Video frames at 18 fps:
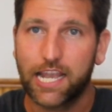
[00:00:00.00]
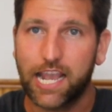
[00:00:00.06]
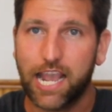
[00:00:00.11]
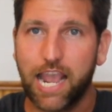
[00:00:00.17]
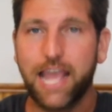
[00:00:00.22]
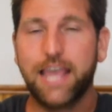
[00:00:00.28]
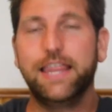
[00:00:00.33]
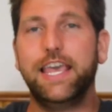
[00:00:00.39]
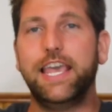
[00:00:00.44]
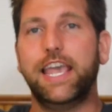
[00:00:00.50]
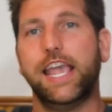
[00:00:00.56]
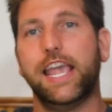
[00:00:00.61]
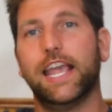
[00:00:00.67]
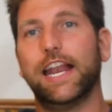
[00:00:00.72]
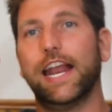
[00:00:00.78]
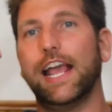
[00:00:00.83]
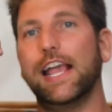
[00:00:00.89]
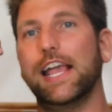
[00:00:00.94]

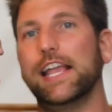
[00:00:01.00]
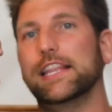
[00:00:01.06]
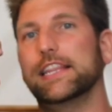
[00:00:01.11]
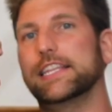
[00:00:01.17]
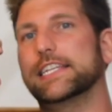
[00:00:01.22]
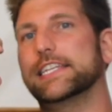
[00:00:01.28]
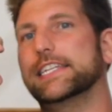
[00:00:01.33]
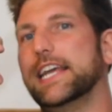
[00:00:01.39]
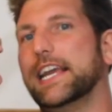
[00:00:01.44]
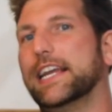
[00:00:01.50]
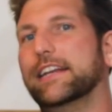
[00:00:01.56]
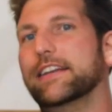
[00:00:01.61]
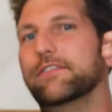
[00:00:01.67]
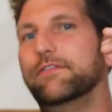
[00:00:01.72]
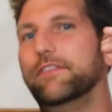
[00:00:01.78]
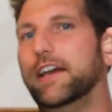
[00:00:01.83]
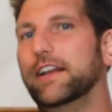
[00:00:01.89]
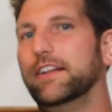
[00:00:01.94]
and the second to
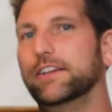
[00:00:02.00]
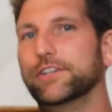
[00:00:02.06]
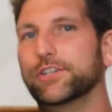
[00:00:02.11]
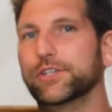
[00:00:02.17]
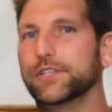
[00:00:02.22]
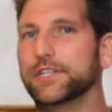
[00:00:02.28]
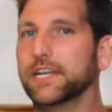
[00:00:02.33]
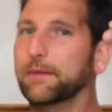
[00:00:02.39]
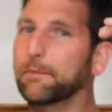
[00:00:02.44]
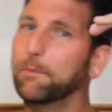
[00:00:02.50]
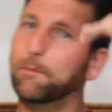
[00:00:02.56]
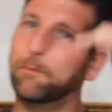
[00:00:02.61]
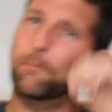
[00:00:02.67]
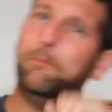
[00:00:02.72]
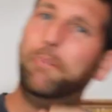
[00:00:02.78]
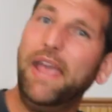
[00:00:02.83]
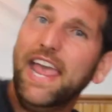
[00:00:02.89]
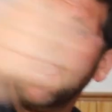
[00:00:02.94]
final issue is like,
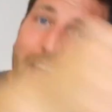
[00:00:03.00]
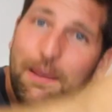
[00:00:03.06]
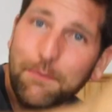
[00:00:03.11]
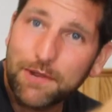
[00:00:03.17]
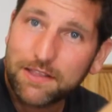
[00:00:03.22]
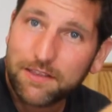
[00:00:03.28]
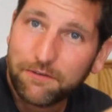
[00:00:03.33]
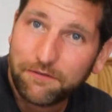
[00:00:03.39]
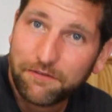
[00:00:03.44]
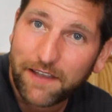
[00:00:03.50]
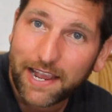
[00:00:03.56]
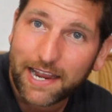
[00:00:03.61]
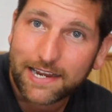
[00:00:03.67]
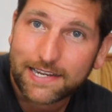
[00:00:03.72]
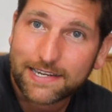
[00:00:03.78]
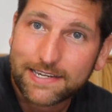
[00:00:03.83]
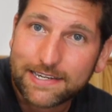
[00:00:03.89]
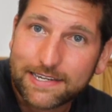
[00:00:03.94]
bam, in the
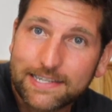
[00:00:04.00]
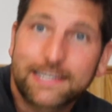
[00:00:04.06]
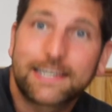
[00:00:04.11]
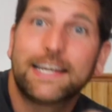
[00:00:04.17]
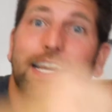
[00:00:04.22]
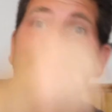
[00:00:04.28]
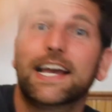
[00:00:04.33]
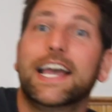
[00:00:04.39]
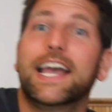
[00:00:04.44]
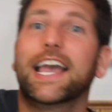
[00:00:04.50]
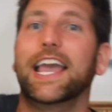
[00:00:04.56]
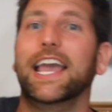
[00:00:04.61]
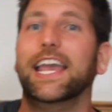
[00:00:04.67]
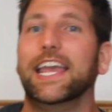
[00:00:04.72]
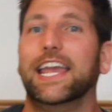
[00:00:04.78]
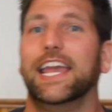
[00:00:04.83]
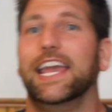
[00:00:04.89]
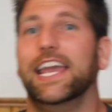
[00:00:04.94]
face,
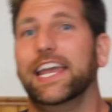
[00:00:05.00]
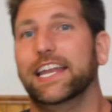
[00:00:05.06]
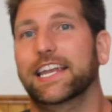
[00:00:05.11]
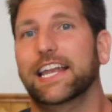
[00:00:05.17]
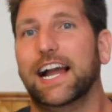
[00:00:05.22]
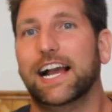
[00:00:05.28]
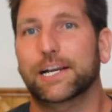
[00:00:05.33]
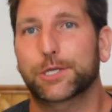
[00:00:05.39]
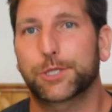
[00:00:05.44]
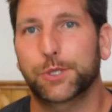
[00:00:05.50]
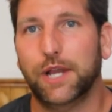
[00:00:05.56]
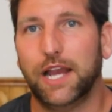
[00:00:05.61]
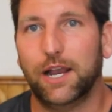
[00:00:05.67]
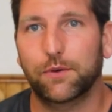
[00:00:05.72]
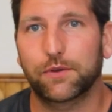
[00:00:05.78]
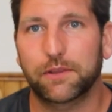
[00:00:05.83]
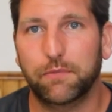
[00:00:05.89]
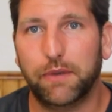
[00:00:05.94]
and knocks you
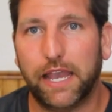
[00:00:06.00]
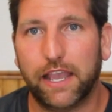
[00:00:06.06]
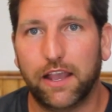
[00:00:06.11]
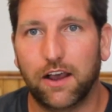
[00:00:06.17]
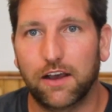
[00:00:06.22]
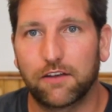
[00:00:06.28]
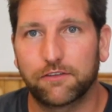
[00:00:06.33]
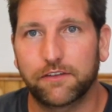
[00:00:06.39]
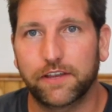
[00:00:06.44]
out with the payoff.